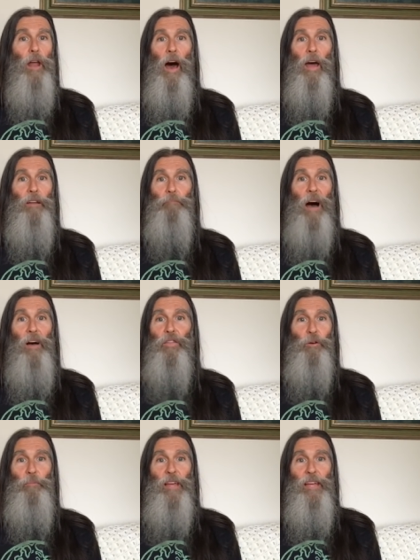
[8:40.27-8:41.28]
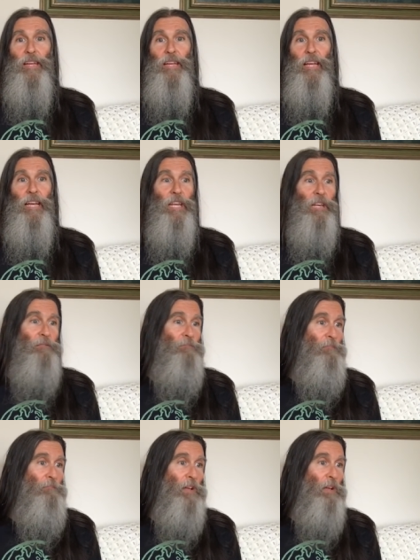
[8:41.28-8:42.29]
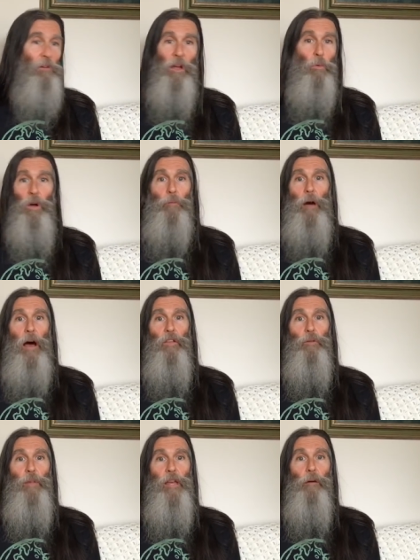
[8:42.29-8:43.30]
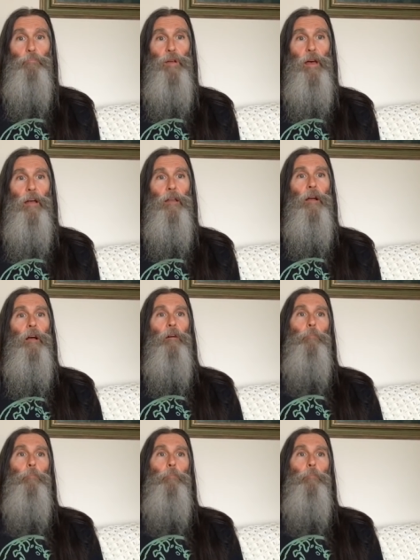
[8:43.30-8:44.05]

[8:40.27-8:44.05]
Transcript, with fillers: not bother me any, it, it wouldn't bother me a bit.